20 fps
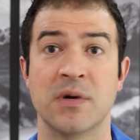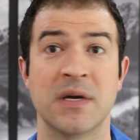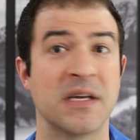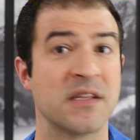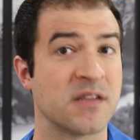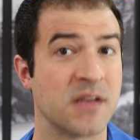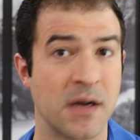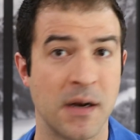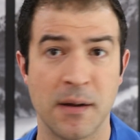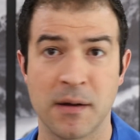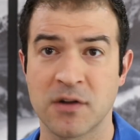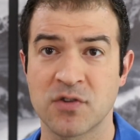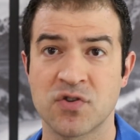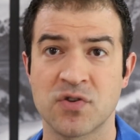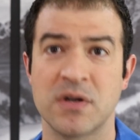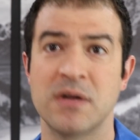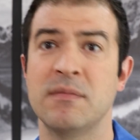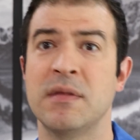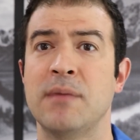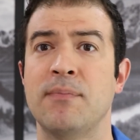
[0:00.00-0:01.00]
It's an
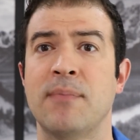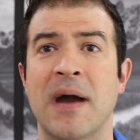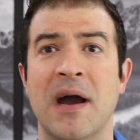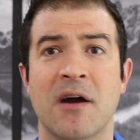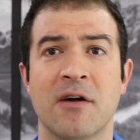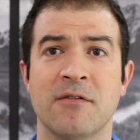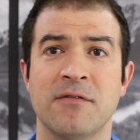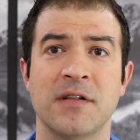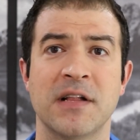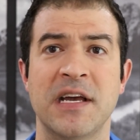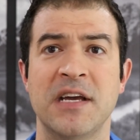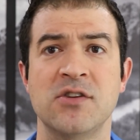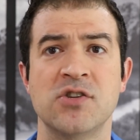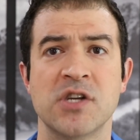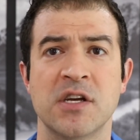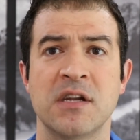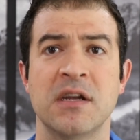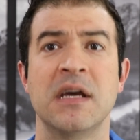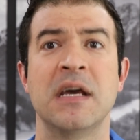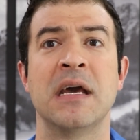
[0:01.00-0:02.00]
extremely powerful
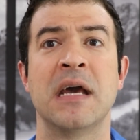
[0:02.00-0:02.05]
agent.